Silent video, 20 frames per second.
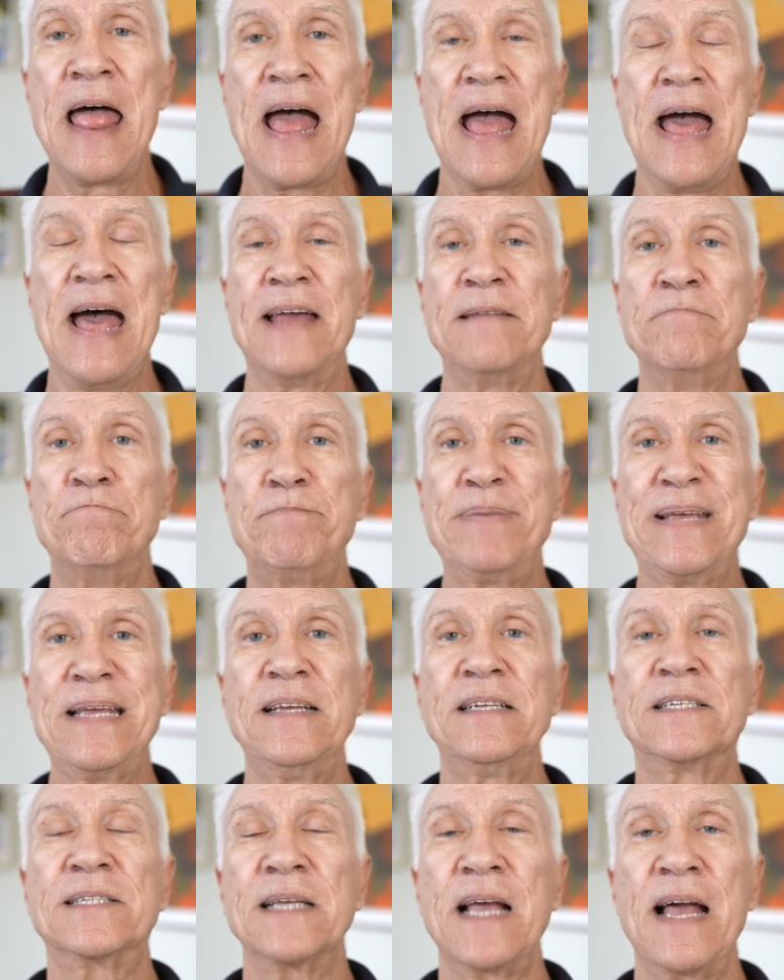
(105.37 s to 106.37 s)
and
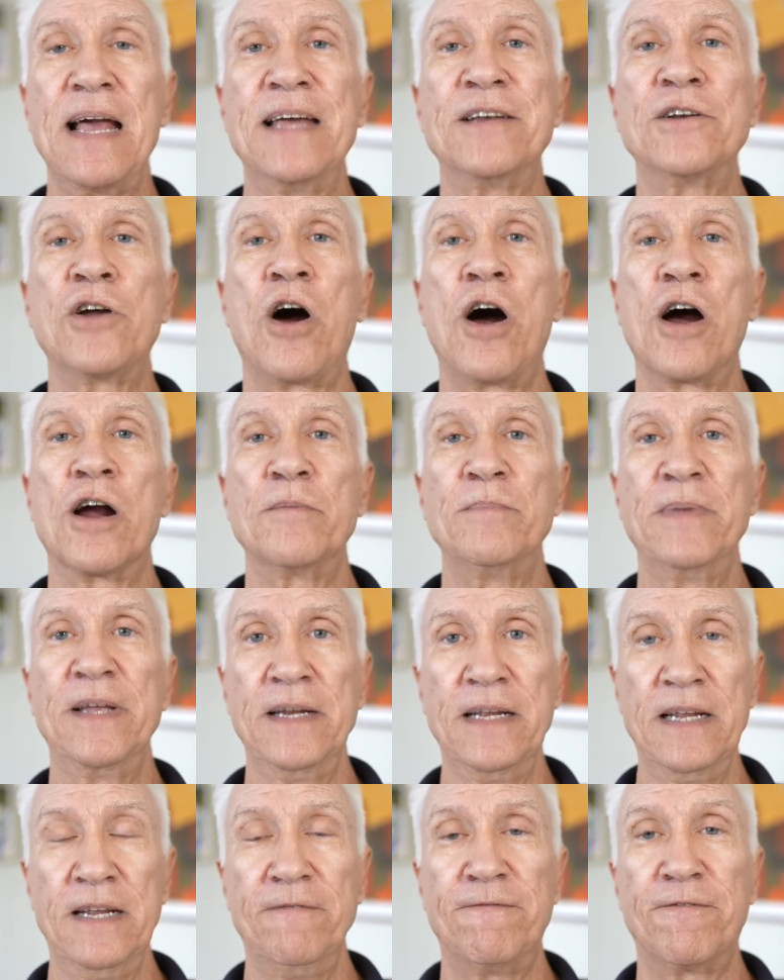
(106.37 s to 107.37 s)
peace and
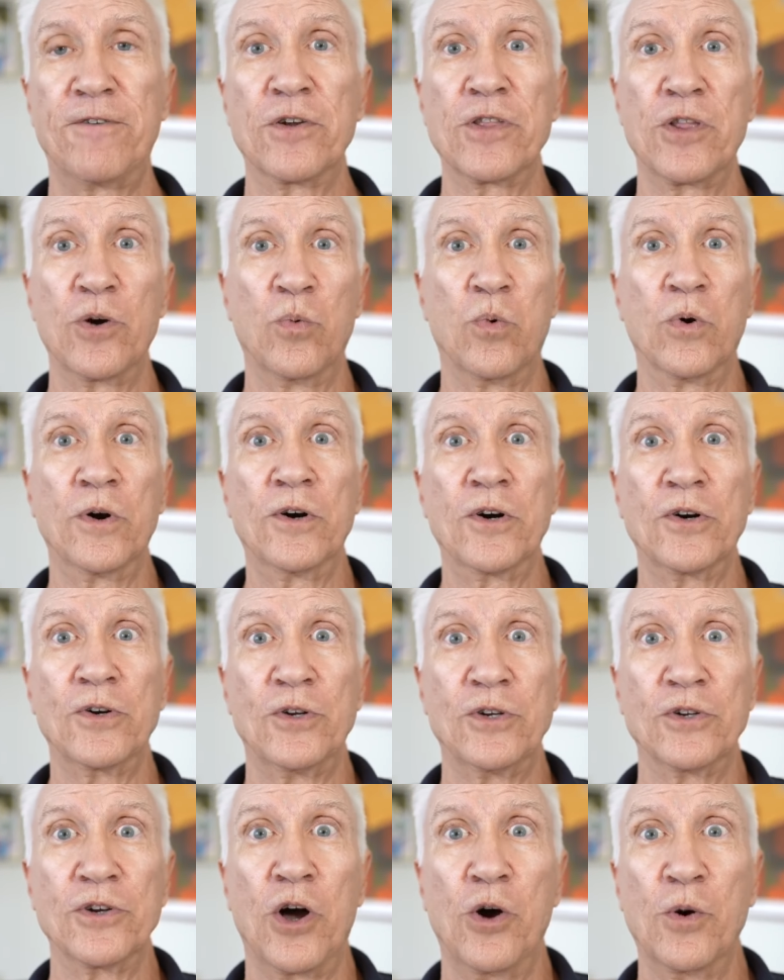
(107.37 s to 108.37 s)
harmony for the
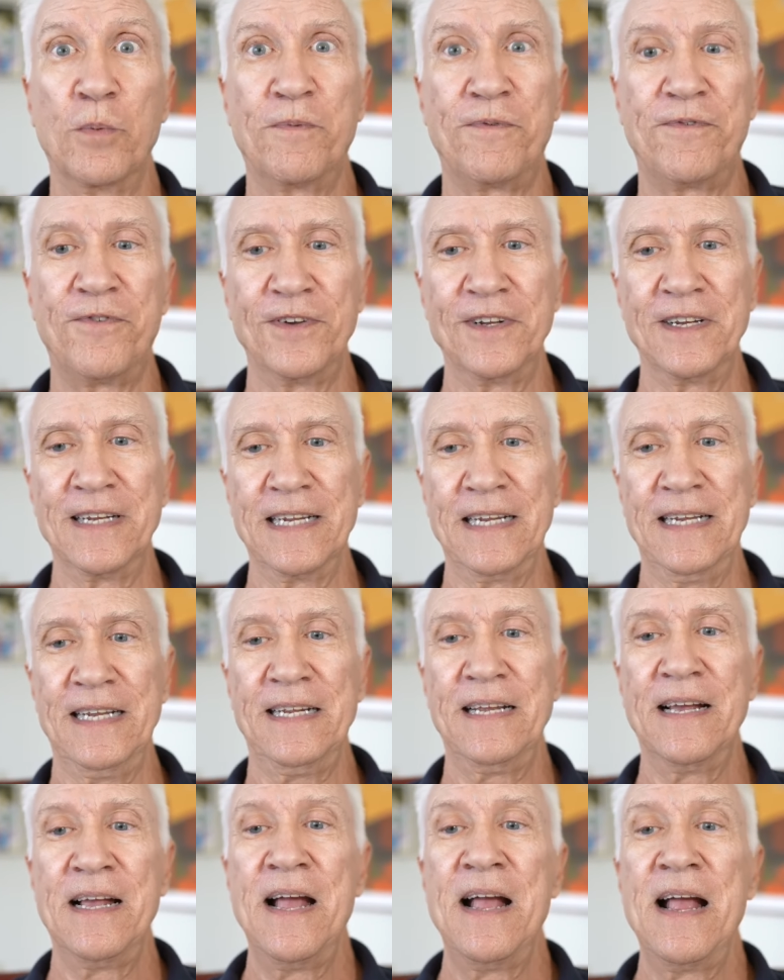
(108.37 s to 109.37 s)
world,
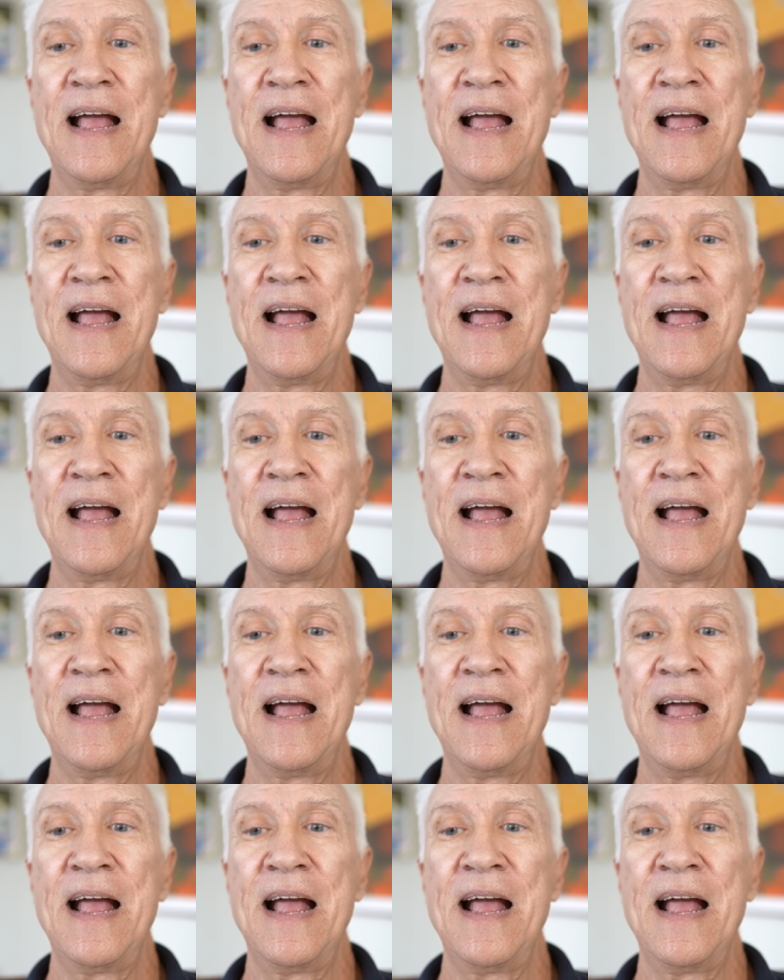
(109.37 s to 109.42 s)
hopefully.